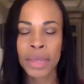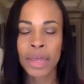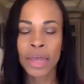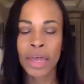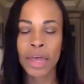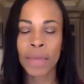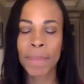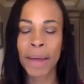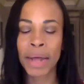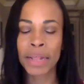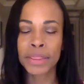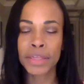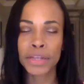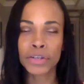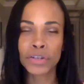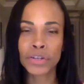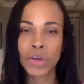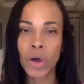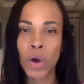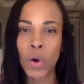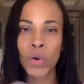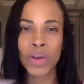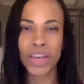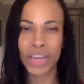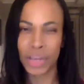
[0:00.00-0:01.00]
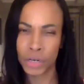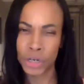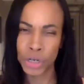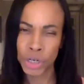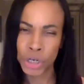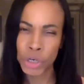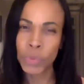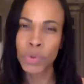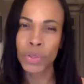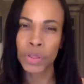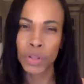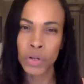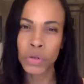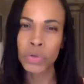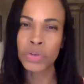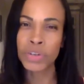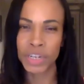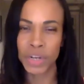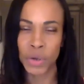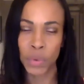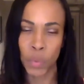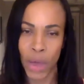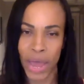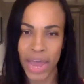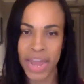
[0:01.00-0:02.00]
about this whole issue with
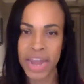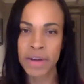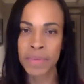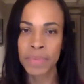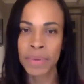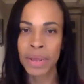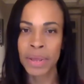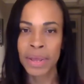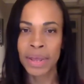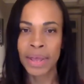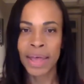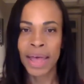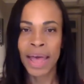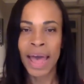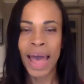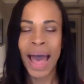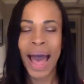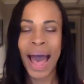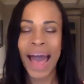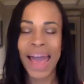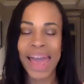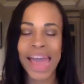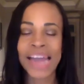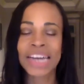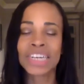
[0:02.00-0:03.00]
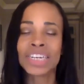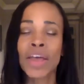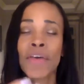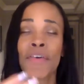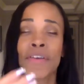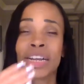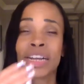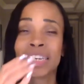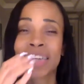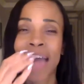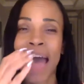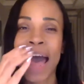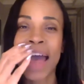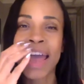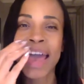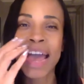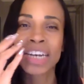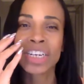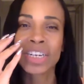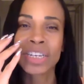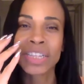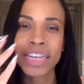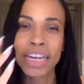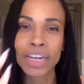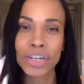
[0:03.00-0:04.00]
losing weight, I actually, I
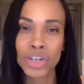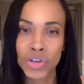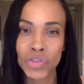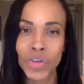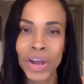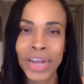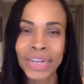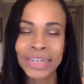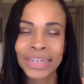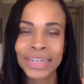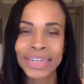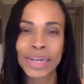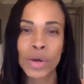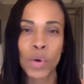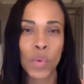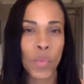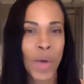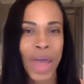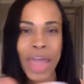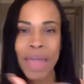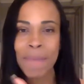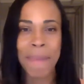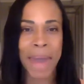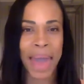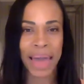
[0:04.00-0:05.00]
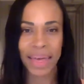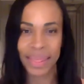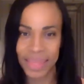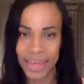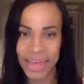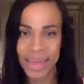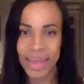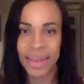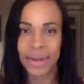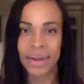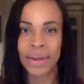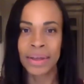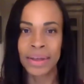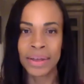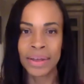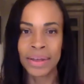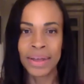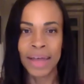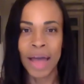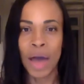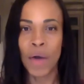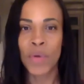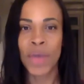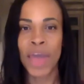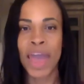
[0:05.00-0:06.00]
actually addressed it way back then,
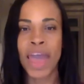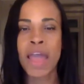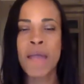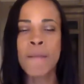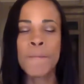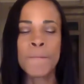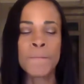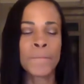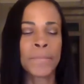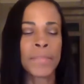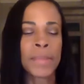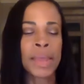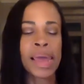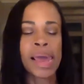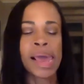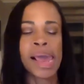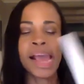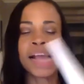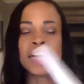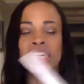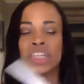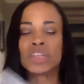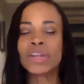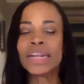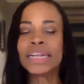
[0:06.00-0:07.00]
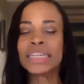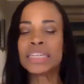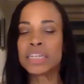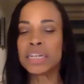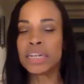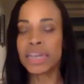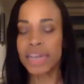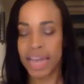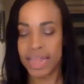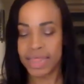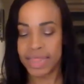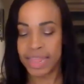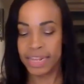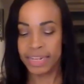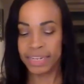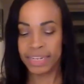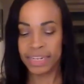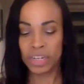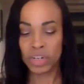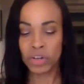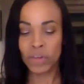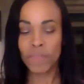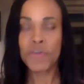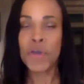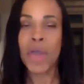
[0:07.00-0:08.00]
okay? And so let's look at this.
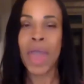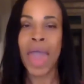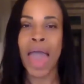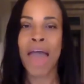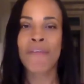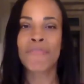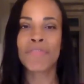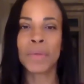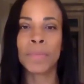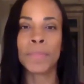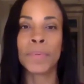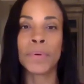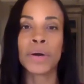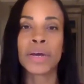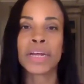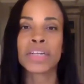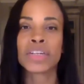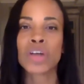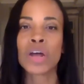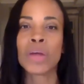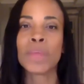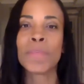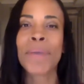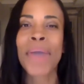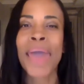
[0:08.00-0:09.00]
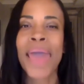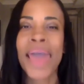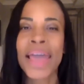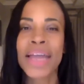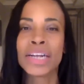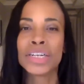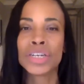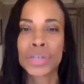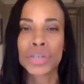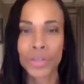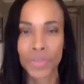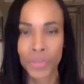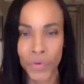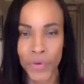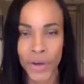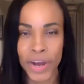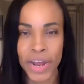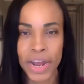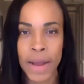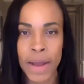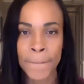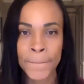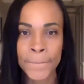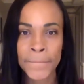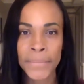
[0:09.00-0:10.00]
And so if you have the book, it's on page
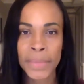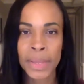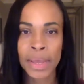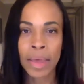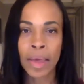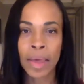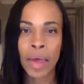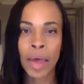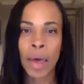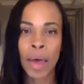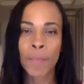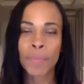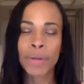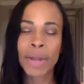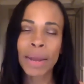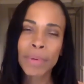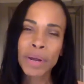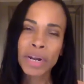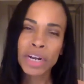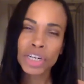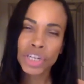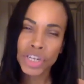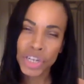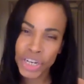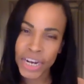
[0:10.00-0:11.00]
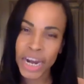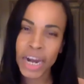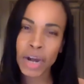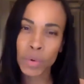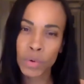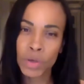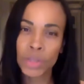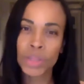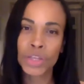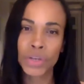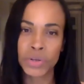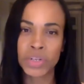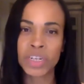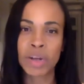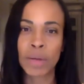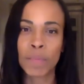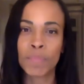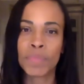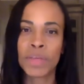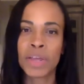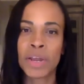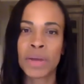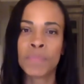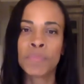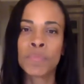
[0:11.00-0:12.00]
three. But I'm gonna share with you
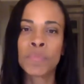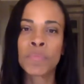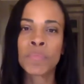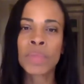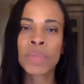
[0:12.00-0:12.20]
something.